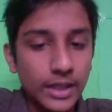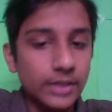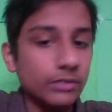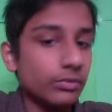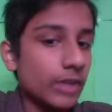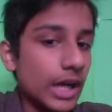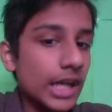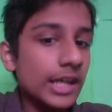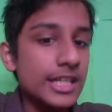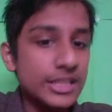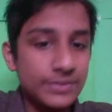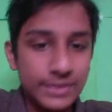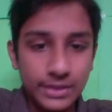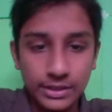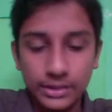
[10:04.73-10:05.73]
And why is
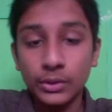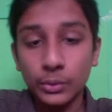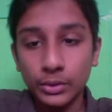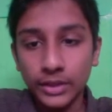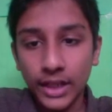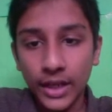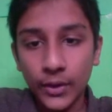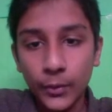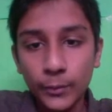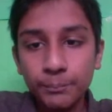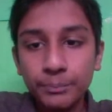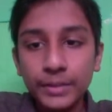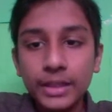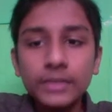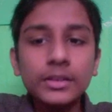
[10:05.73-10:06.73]
they gonna know now.
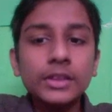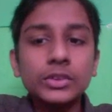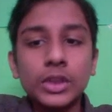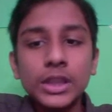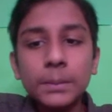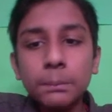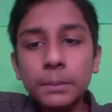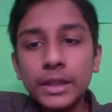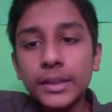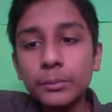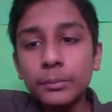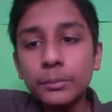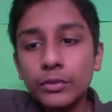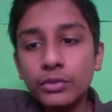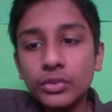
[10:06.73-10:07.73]
So he played the
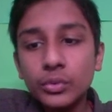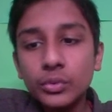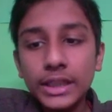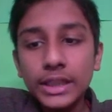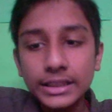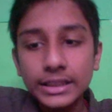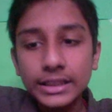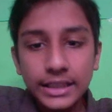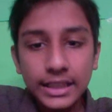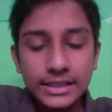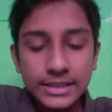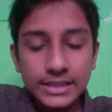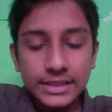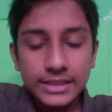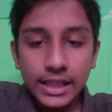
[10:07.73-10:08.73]
move queen
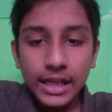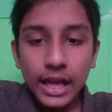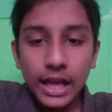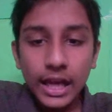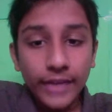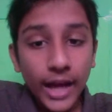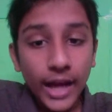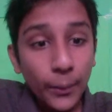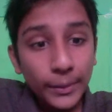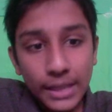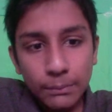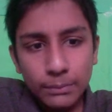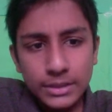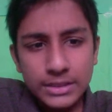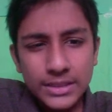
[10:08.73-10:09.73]
h6, and now
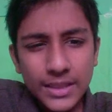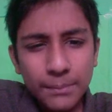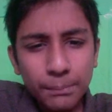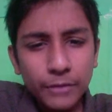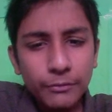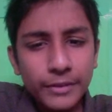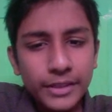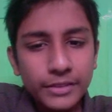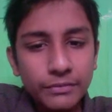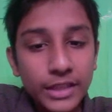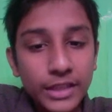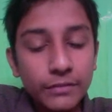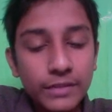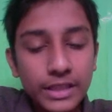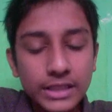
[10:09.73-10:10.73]
came the simple,
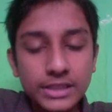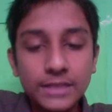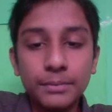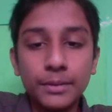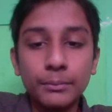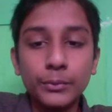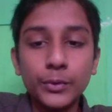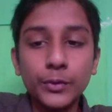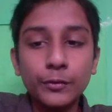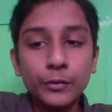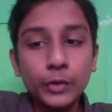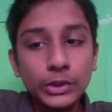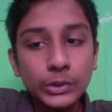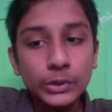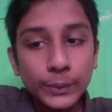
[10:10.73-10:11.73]
very simple move
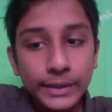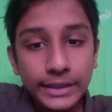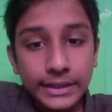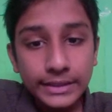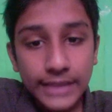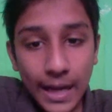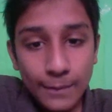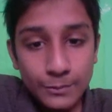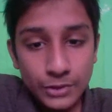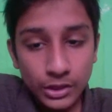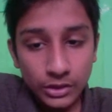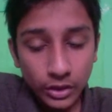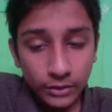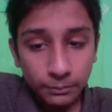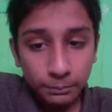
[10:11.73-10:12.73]
queen captures
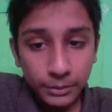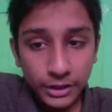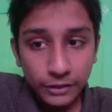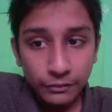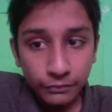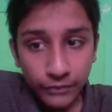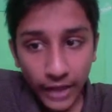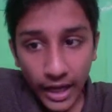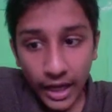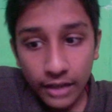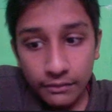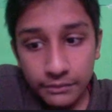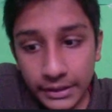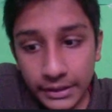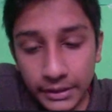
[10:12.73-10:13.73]
on b5,
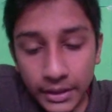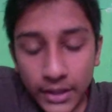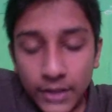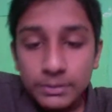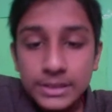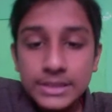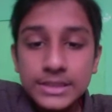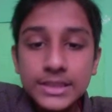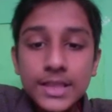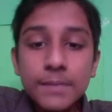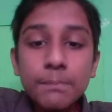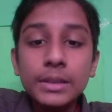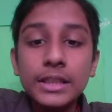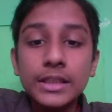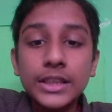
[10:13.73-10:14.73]
which
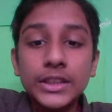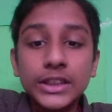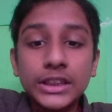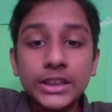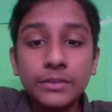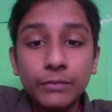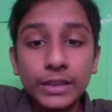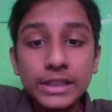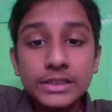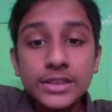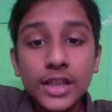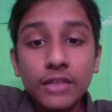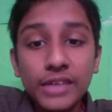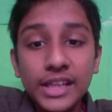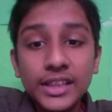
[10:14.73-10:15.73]
simply wins
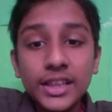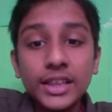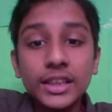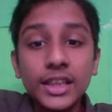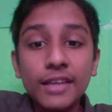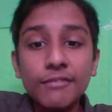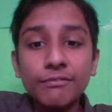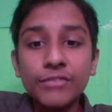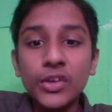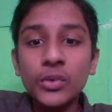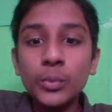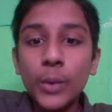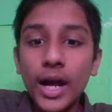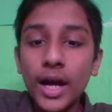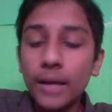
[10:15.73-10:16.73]
away the game for
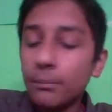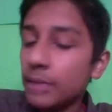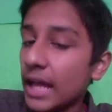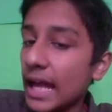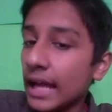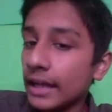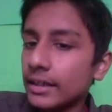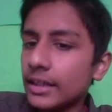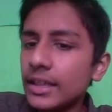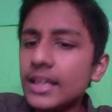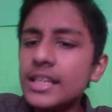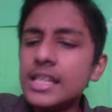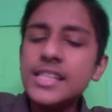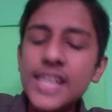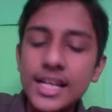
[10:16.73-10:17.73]
black.
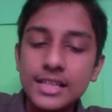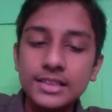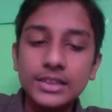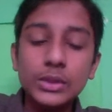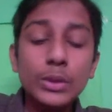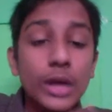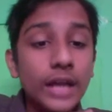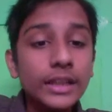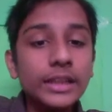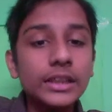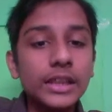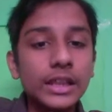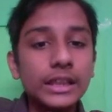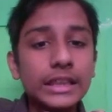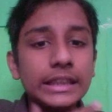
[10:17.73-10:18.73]
Yes, you heard it
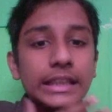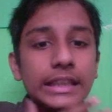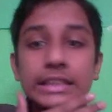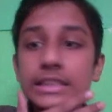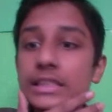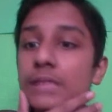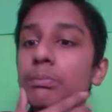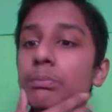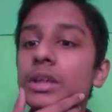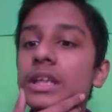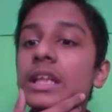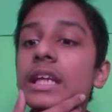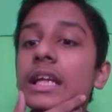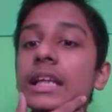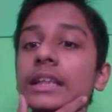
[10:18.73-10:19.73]
correct. It
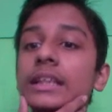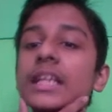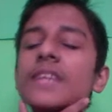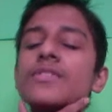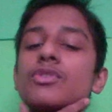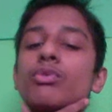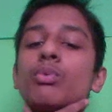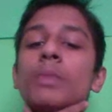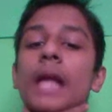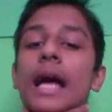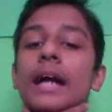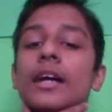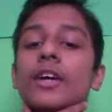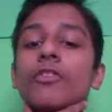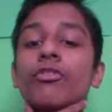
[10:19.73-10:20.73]
simply gives
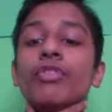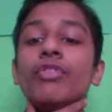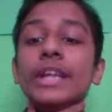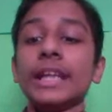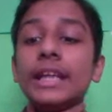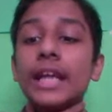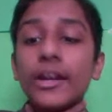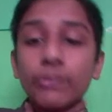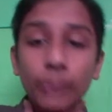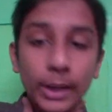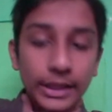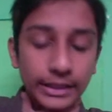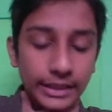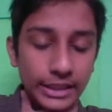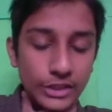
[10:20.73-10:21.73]
black a winning
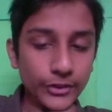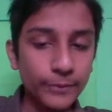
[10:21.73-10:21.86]
advantage.